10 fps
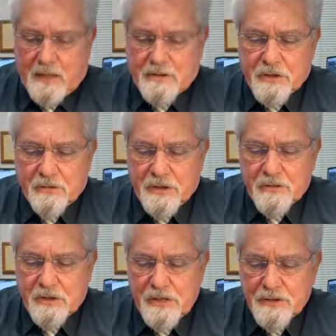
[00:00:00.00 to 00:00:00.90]
And so
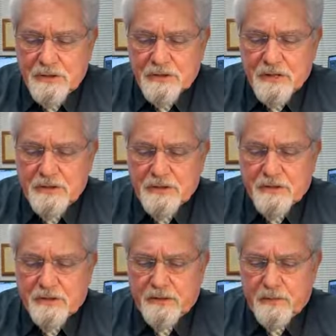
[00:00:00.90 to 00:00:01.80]
then Jesus says
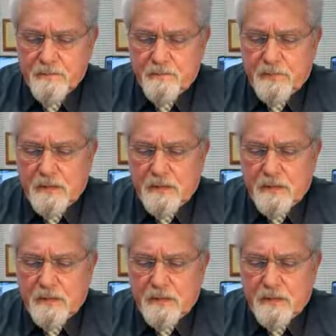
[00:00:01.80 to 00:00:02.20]
to him,